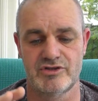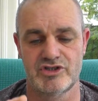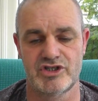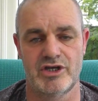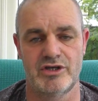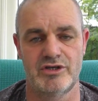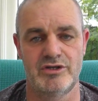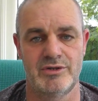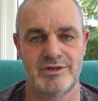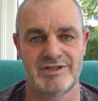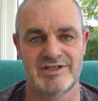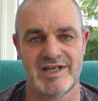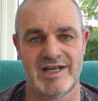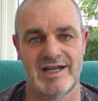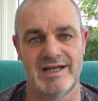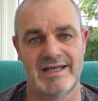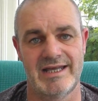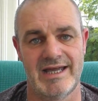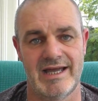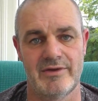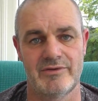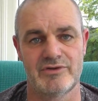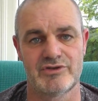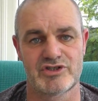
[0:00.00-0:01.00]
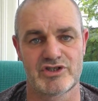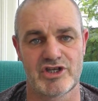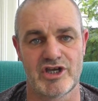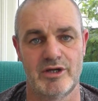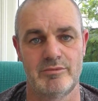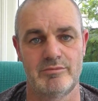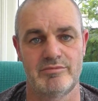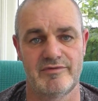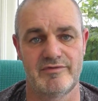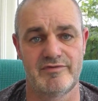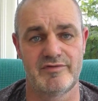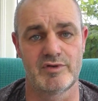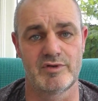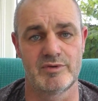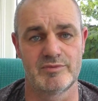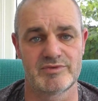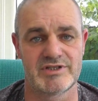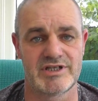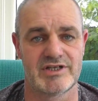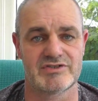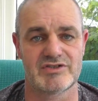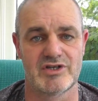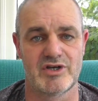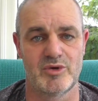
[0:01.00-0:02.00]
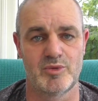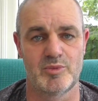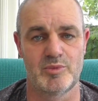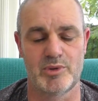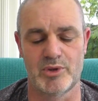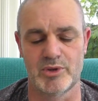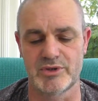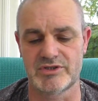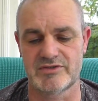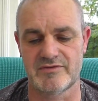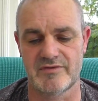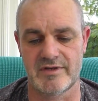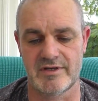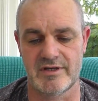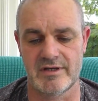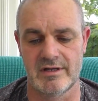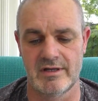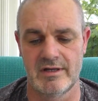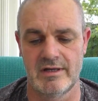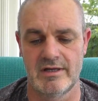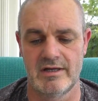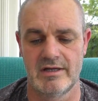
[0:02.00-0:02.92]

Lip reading: Show you exactly how the scope performs. That's the whole point of it.